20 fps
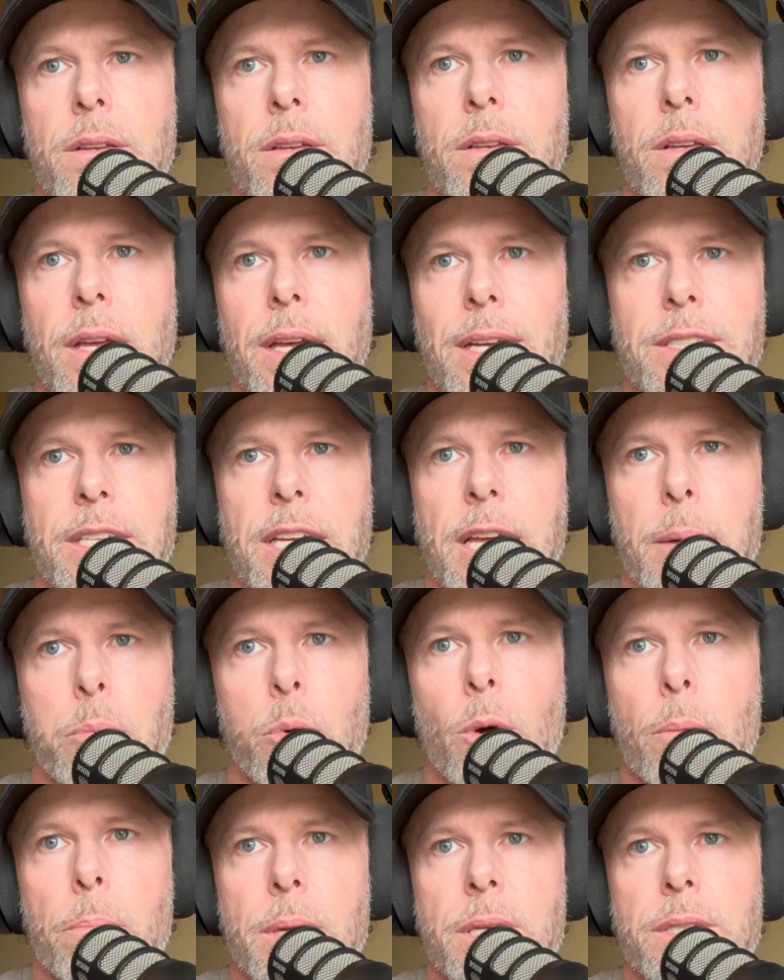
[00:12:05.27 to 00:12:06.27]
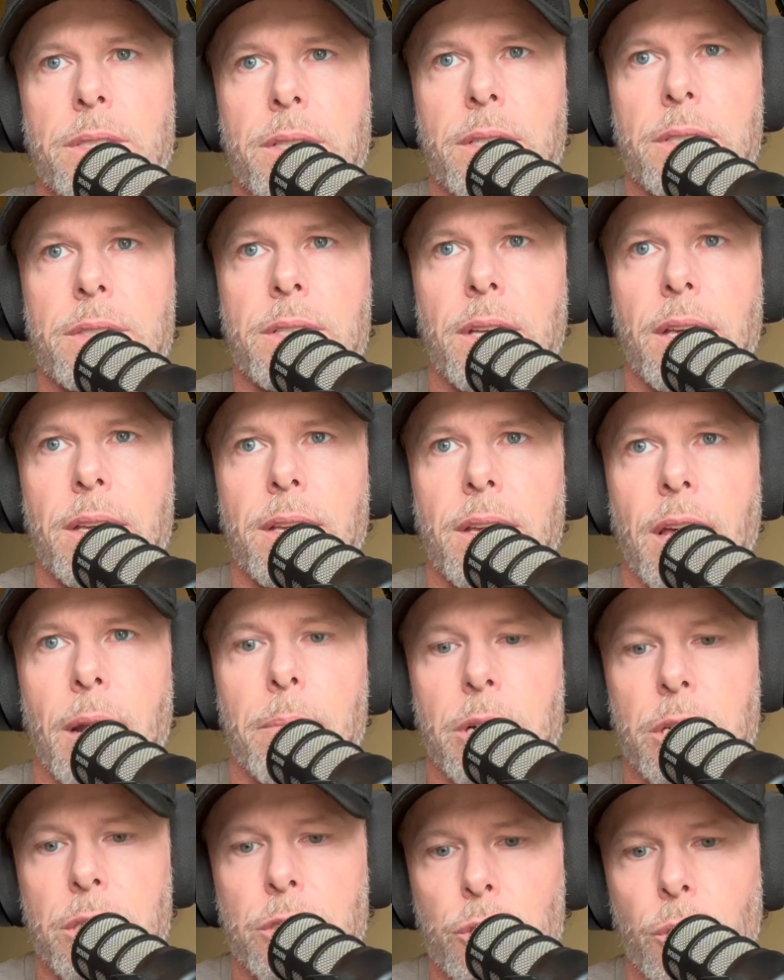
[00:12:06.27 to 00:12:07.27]
example in business, and I'm
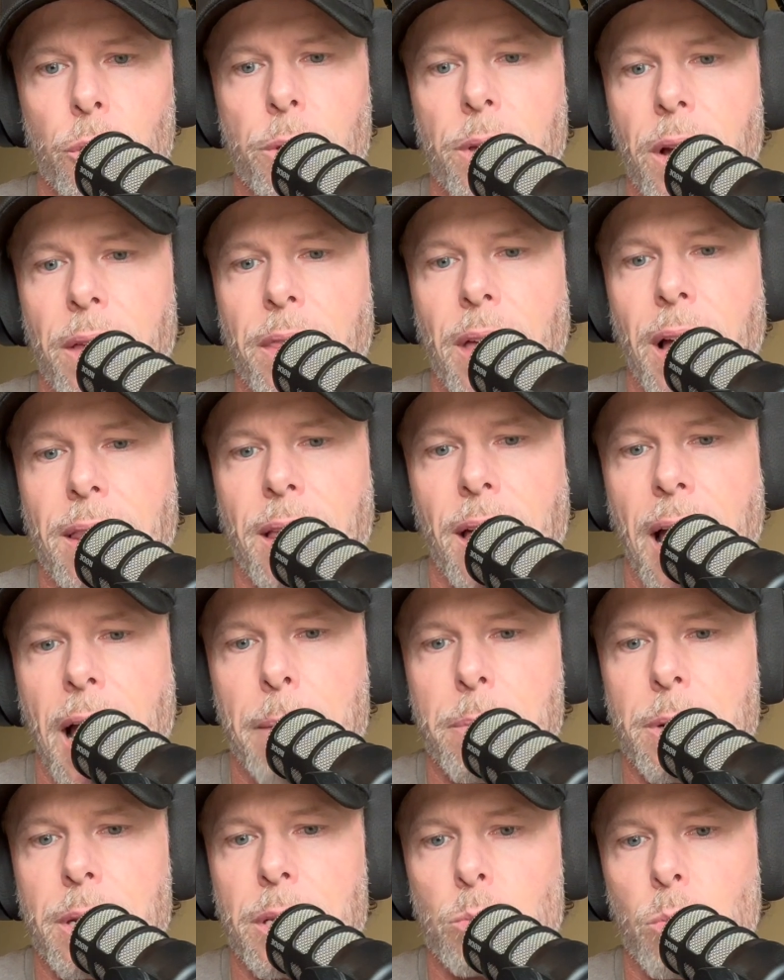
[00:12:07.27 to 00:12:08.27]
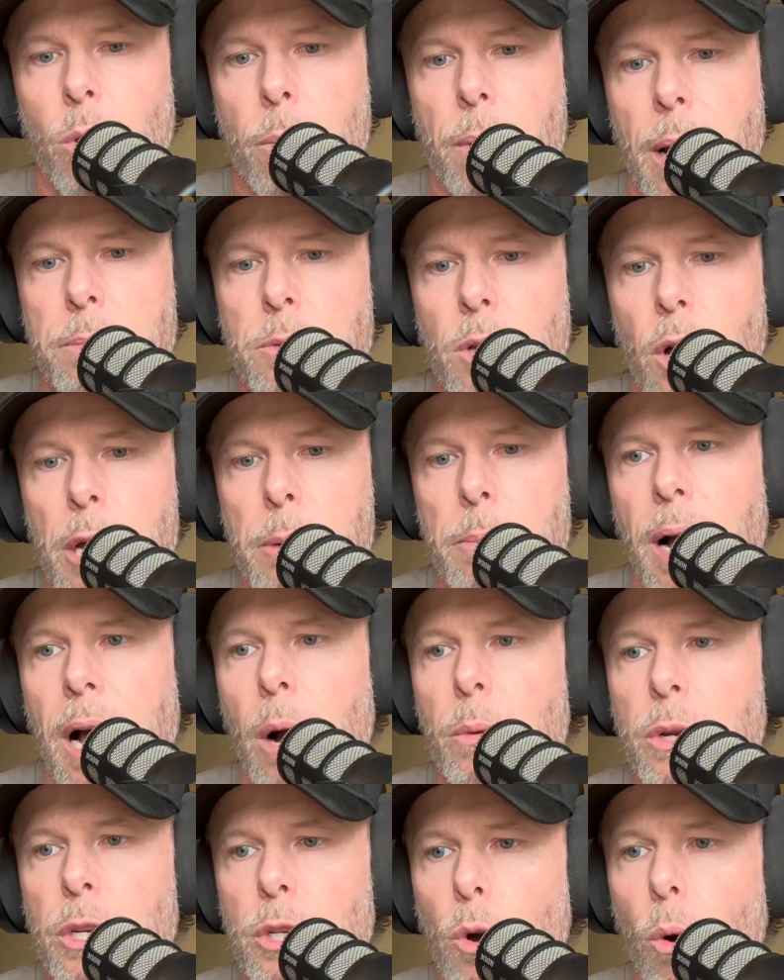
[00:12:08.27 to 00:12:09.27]
going to show you how that happened as well. But I'm talking about
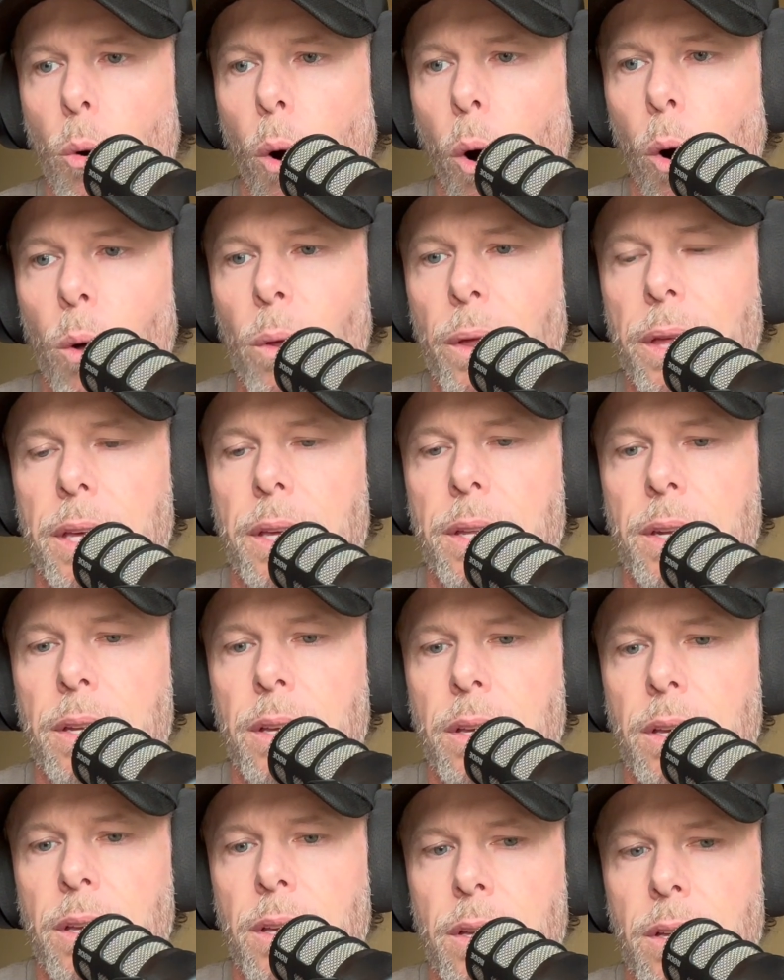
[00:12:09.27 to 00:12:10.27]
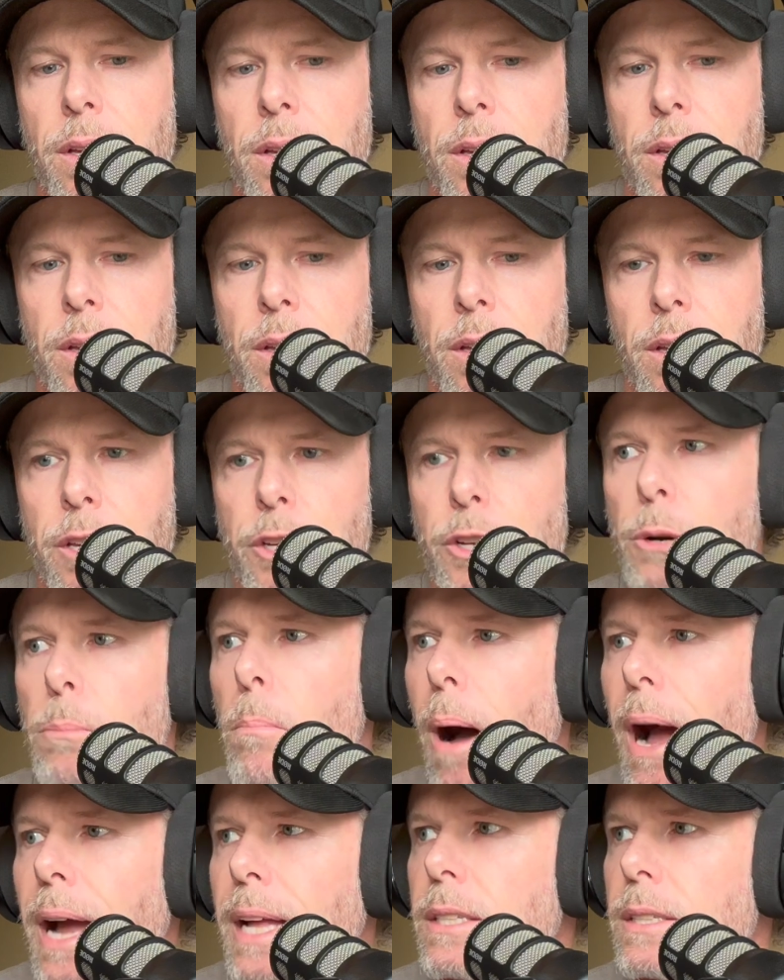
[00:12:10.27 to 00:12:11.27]
how when you go all in, your
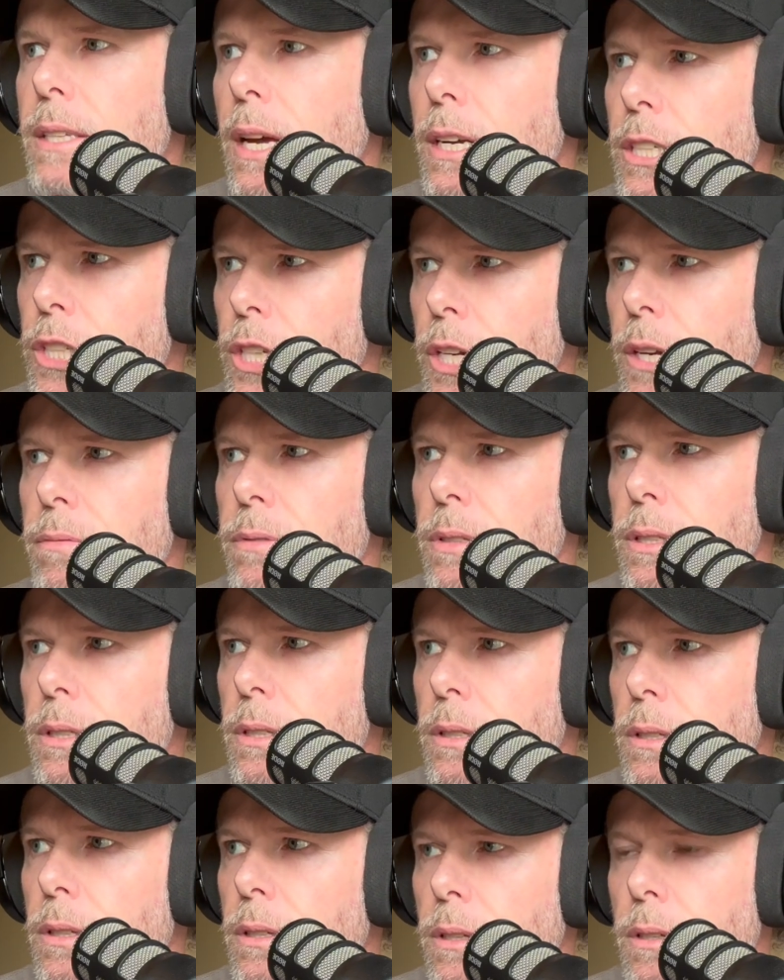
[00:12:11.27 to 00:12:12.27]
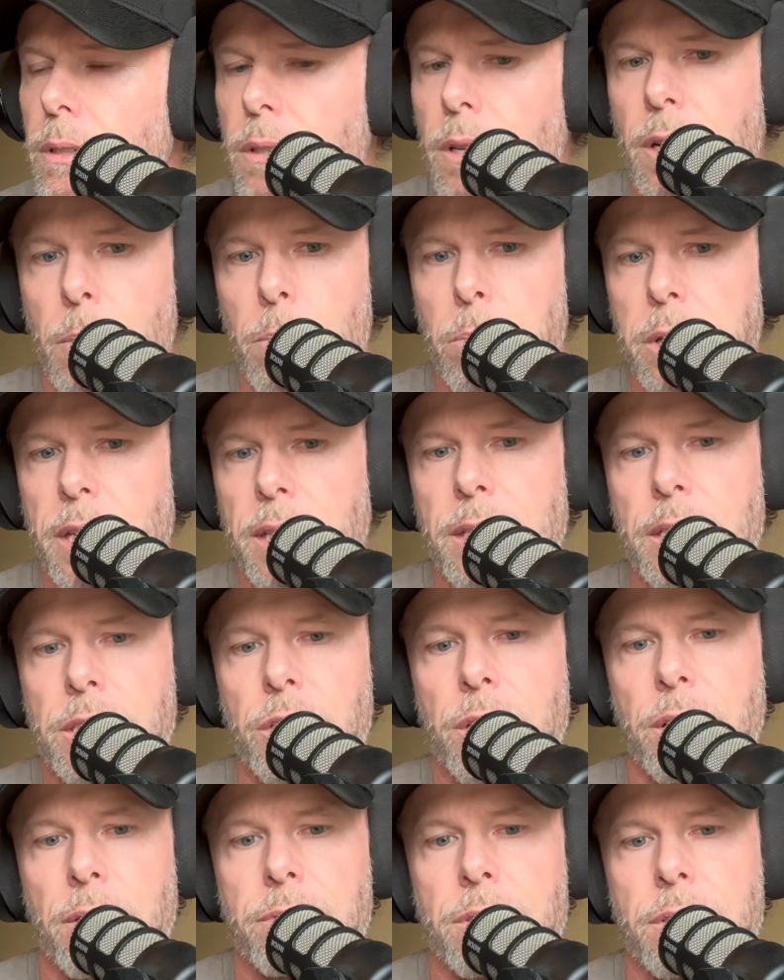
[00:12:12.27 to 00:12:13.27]
mindset shifts, completely
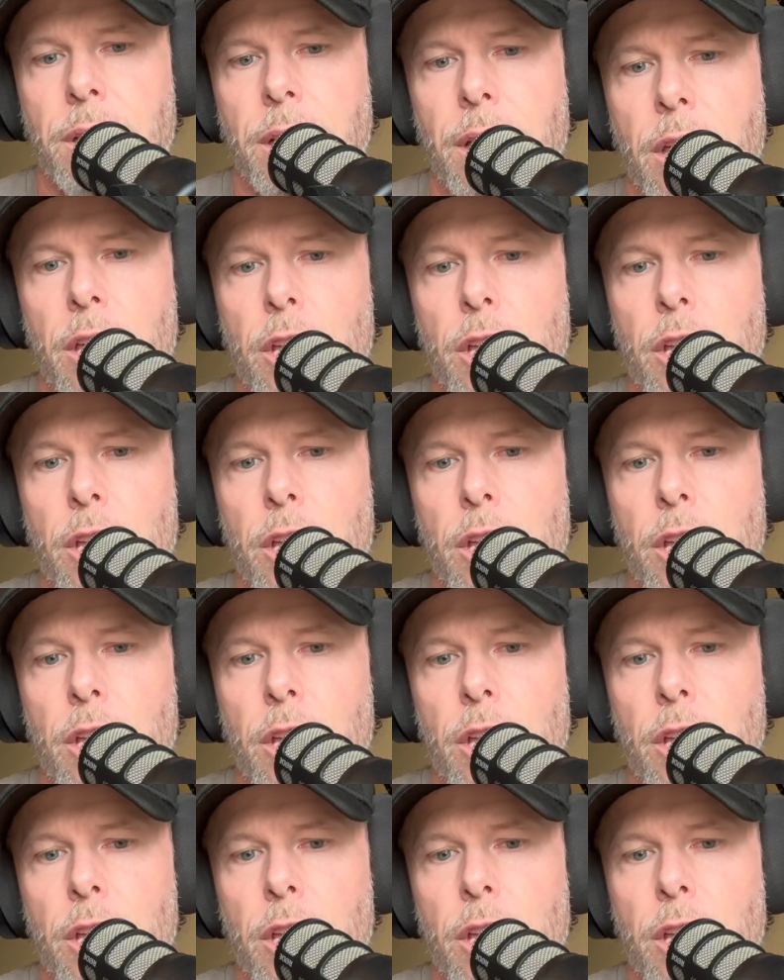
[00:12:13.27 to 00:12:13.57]
shifts.